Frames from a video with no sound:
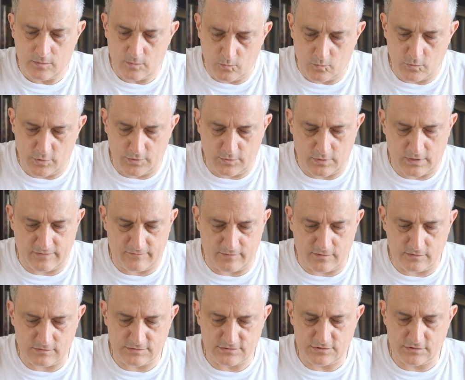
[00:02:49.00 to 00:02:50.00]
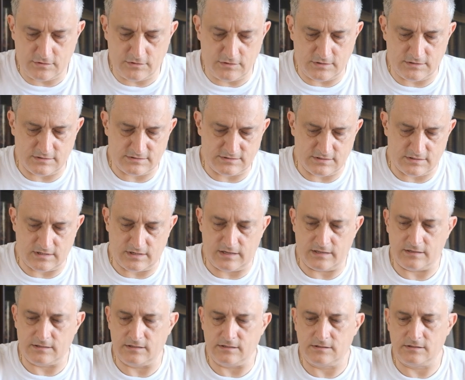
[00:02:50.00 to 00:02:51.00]
What you have also is a
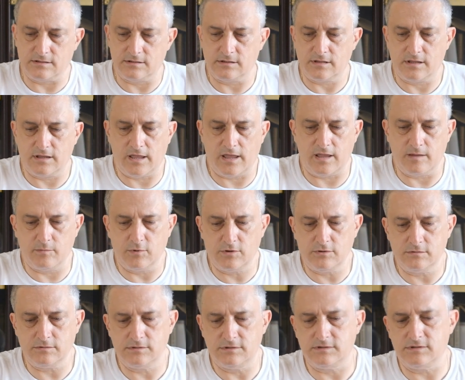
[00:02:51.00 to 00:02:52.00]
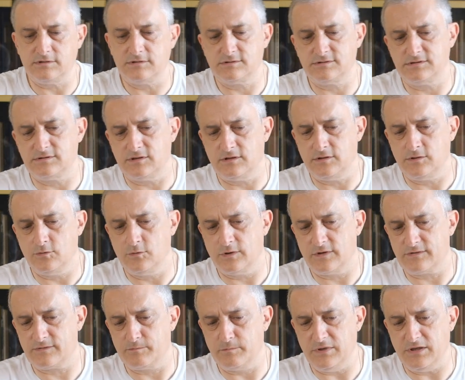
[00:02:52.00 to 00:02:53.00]
little cable that is
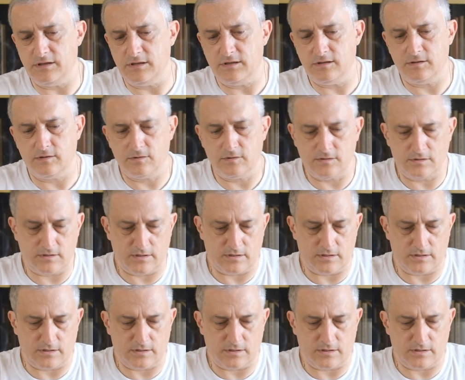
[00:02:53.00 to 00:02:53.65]
USB,